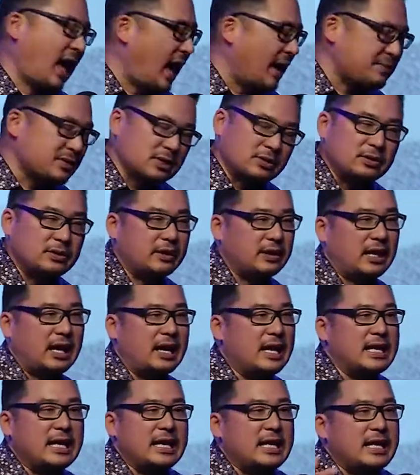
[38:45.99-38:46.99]
Absolutely
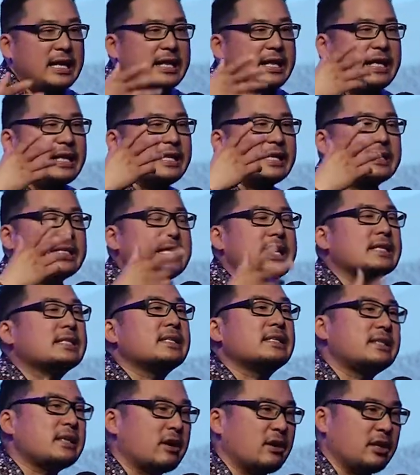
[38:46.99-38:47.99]
not. It doesn't
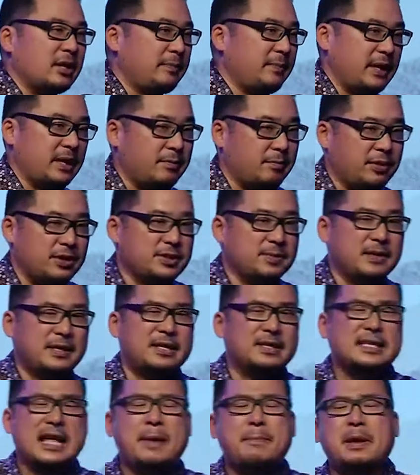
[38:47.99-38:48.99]
necessarily mean imprisonment.
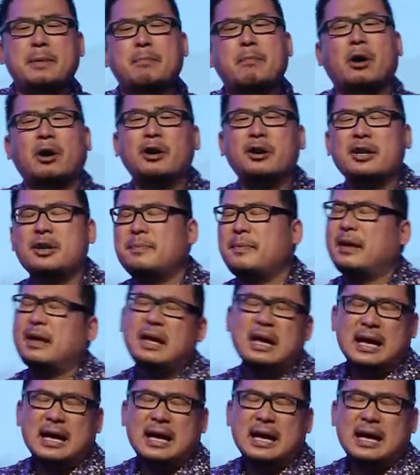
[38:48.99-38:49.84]
Does that mean martyrdom?